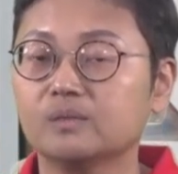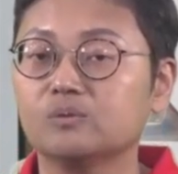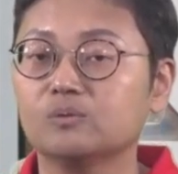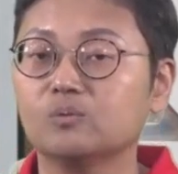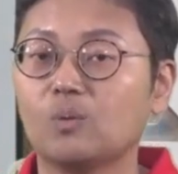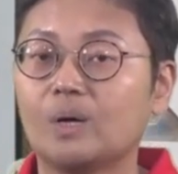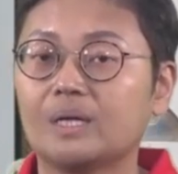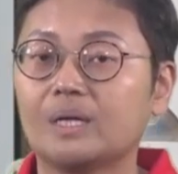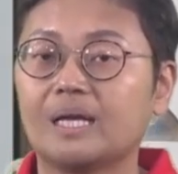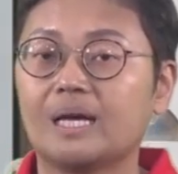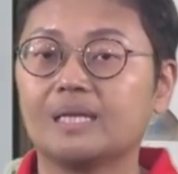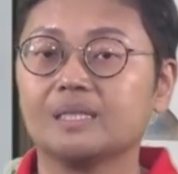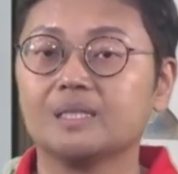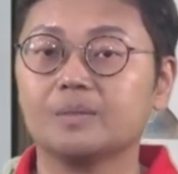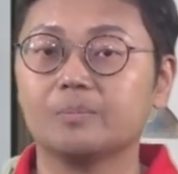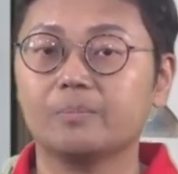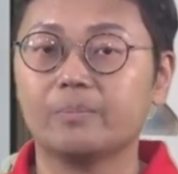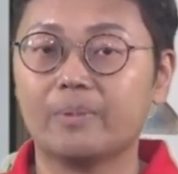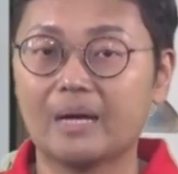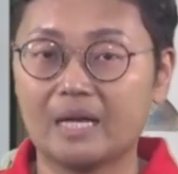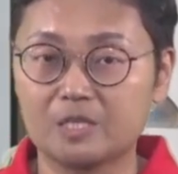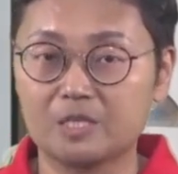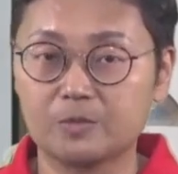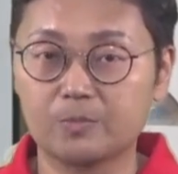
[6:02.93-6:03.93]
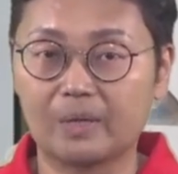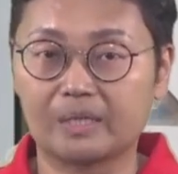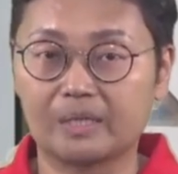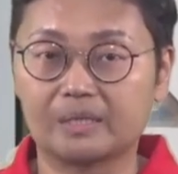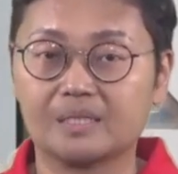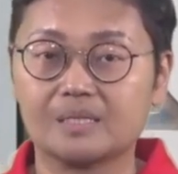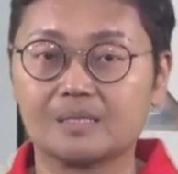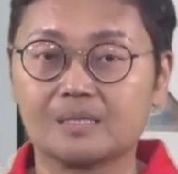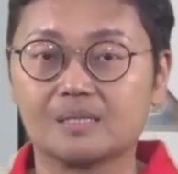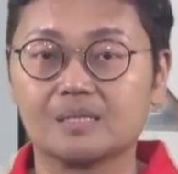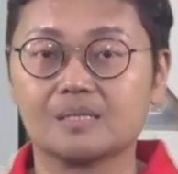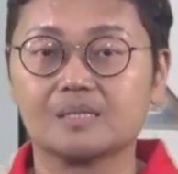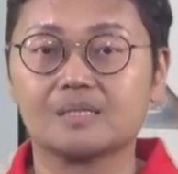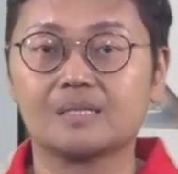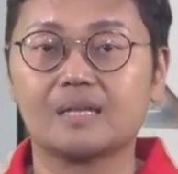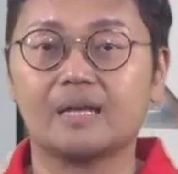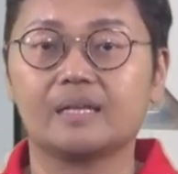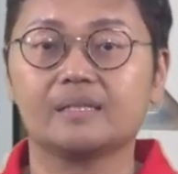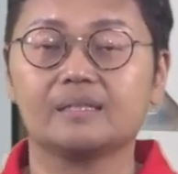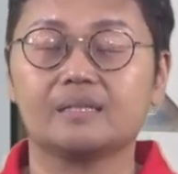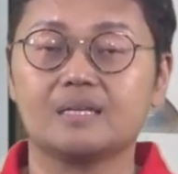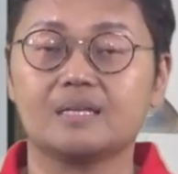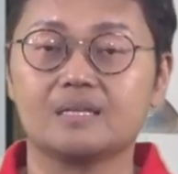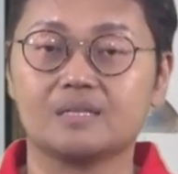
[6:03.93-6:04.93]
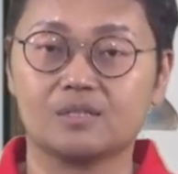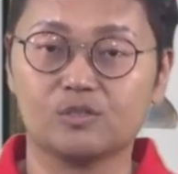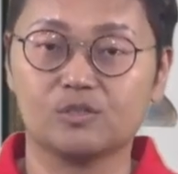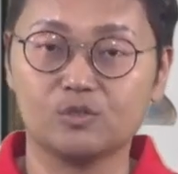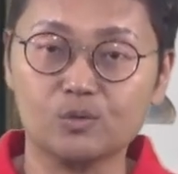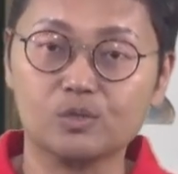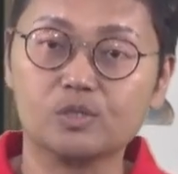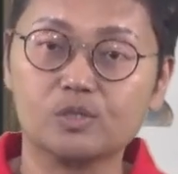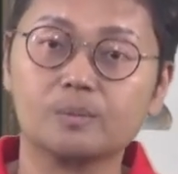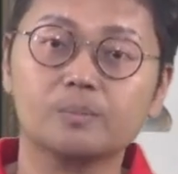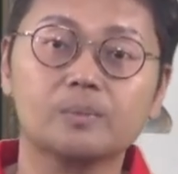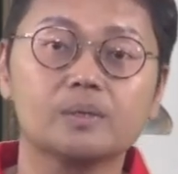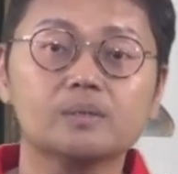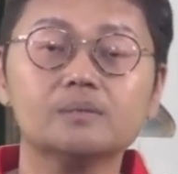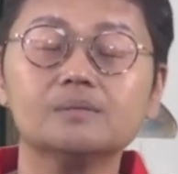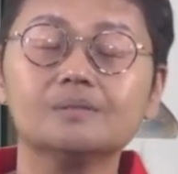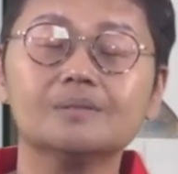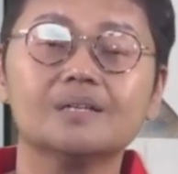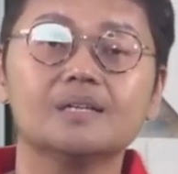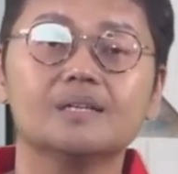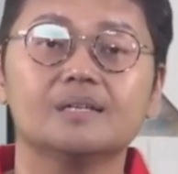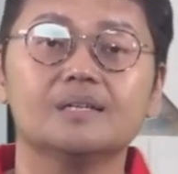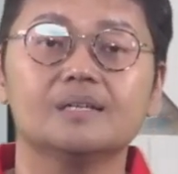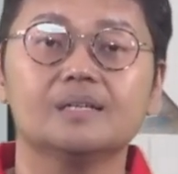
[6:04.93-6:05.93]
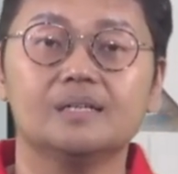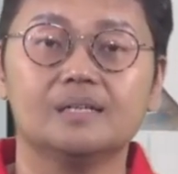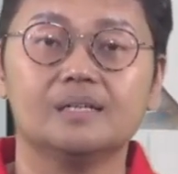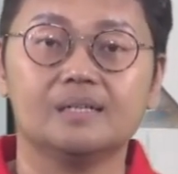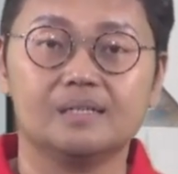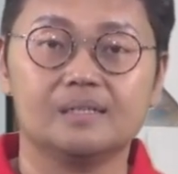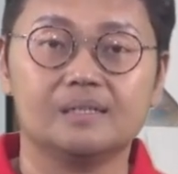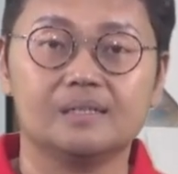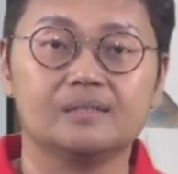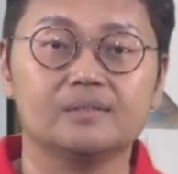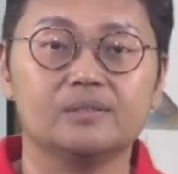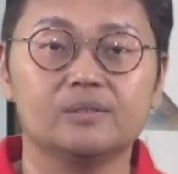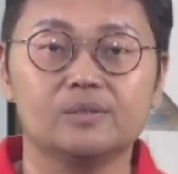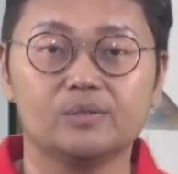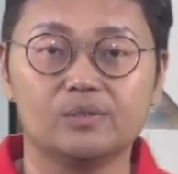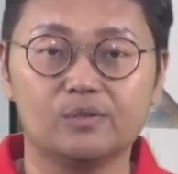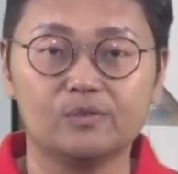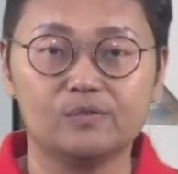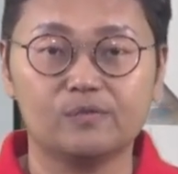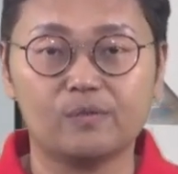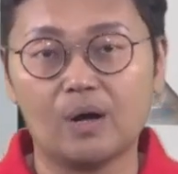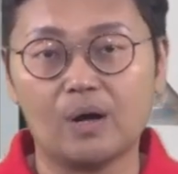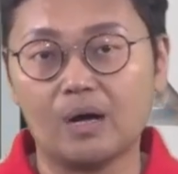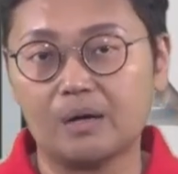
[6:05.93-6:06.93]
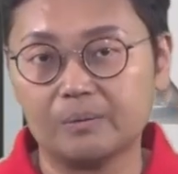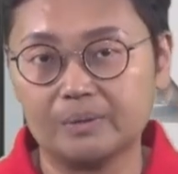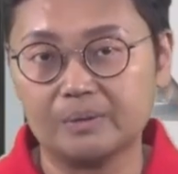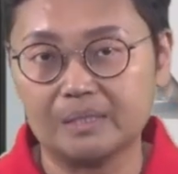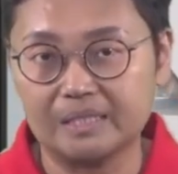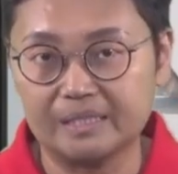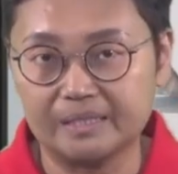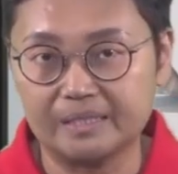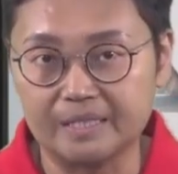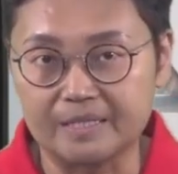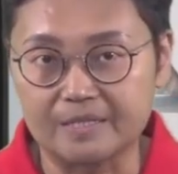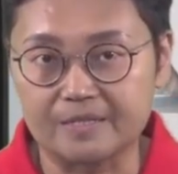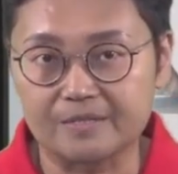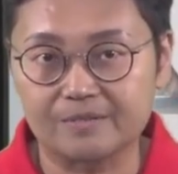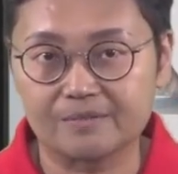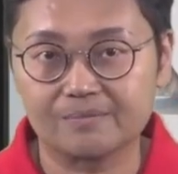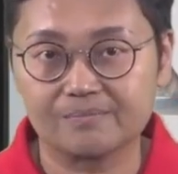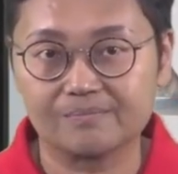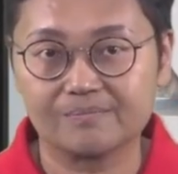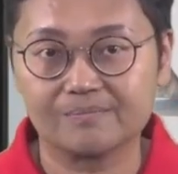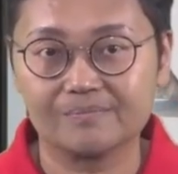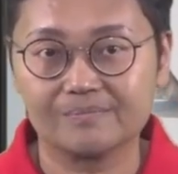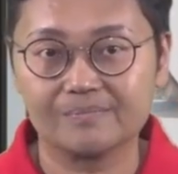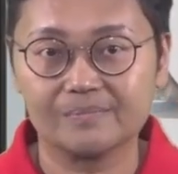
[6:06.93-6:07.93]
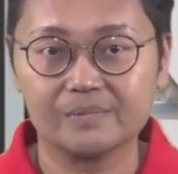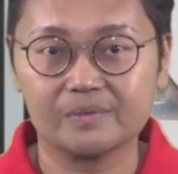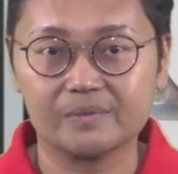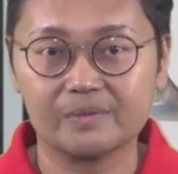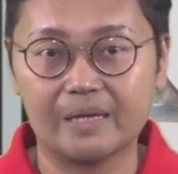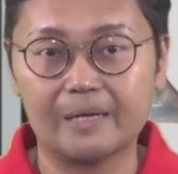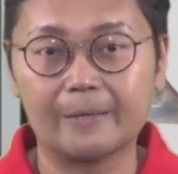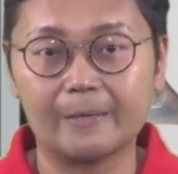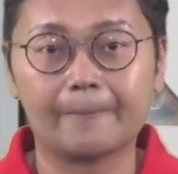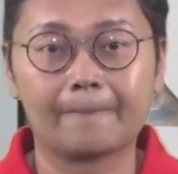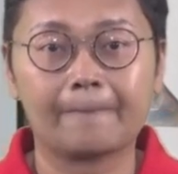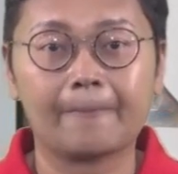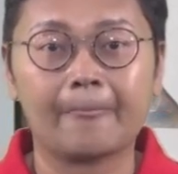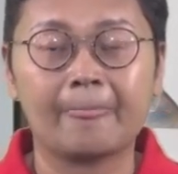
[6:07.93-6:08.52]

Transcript: what are the best practices that is usable, for our learners, right?